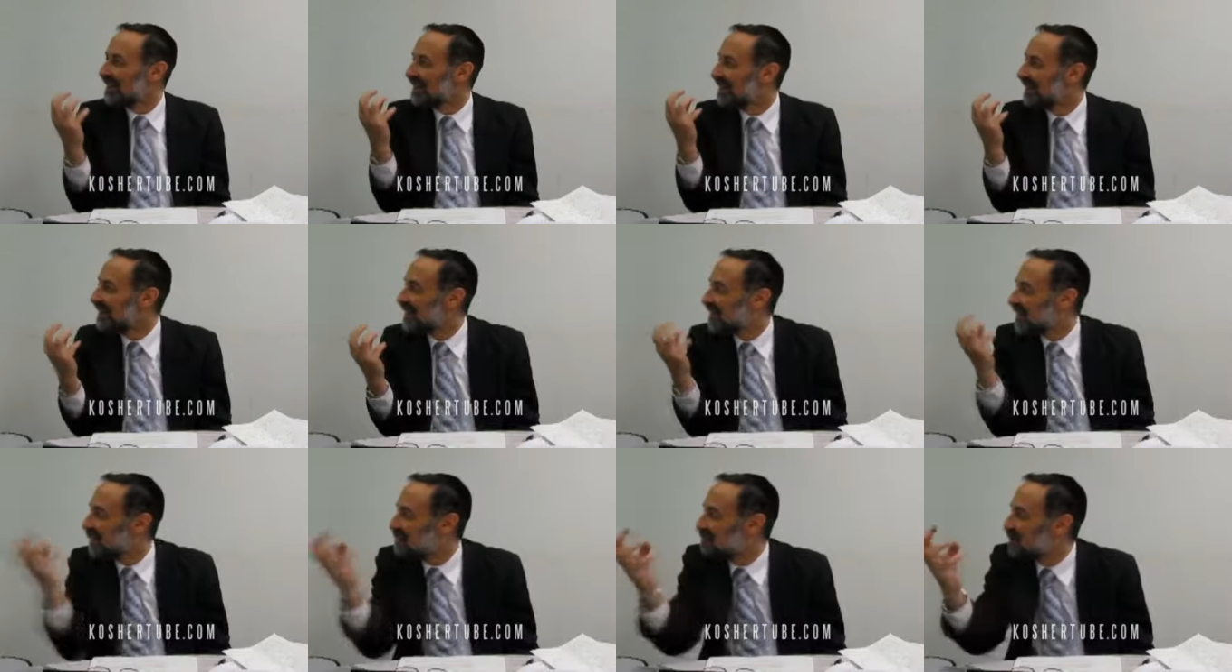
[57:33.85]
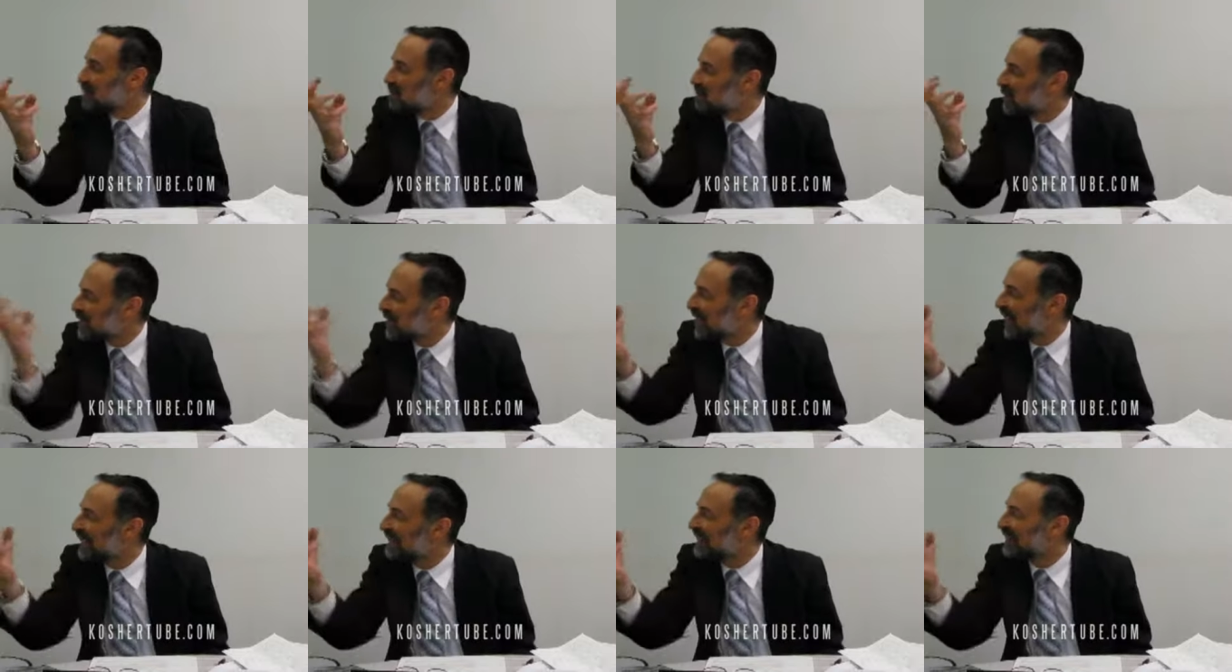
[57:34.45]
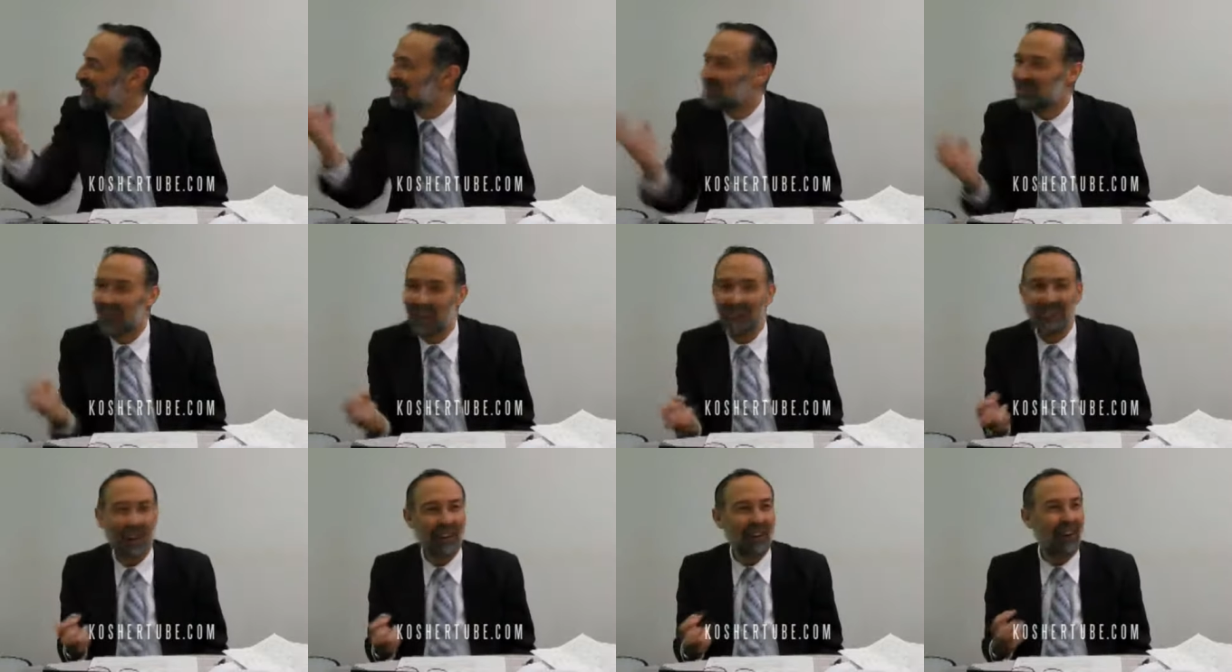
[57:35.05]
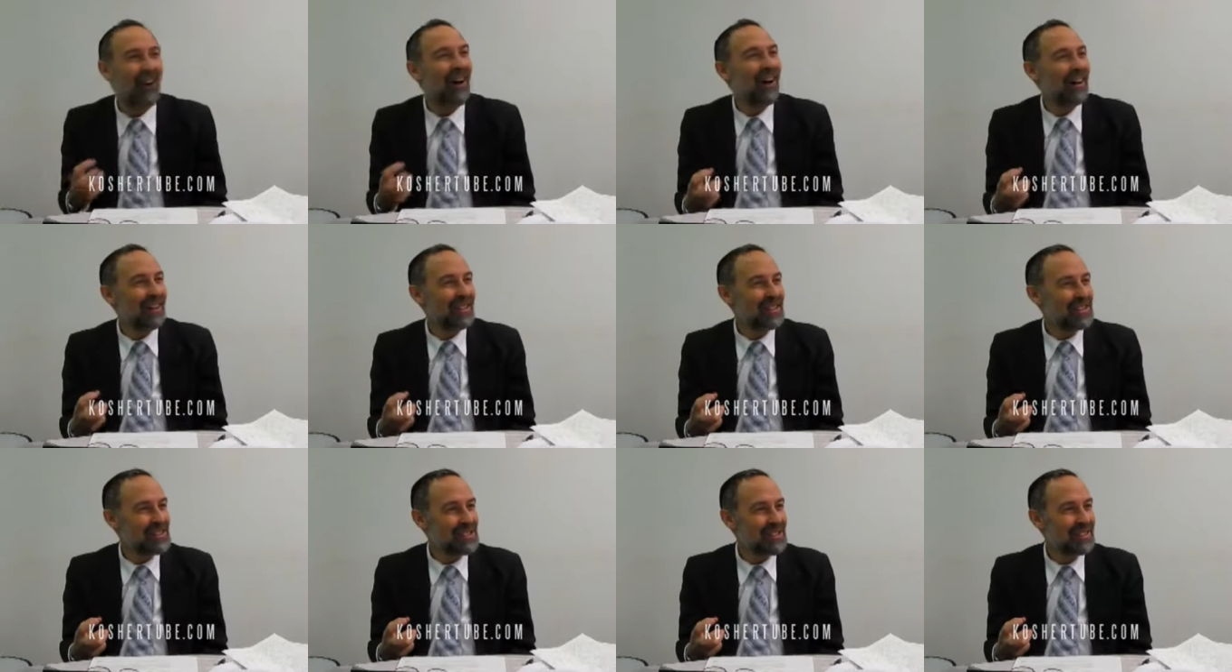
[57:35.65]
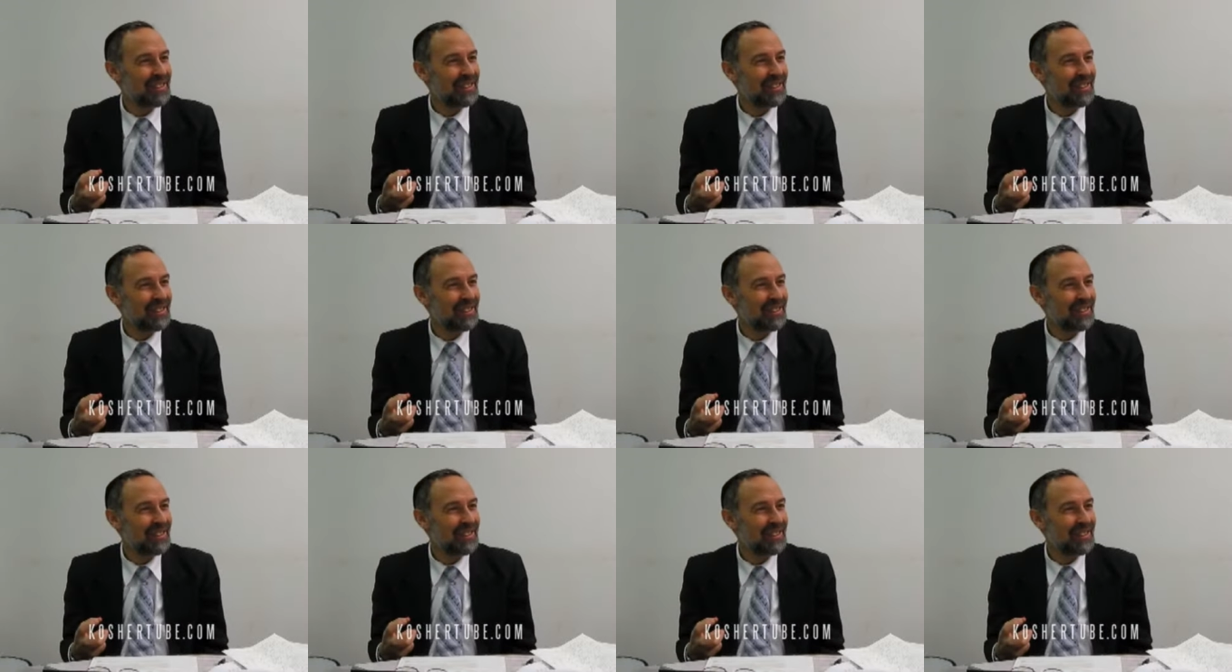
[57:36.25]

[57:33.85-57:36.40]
is simply presented in front of our eyes,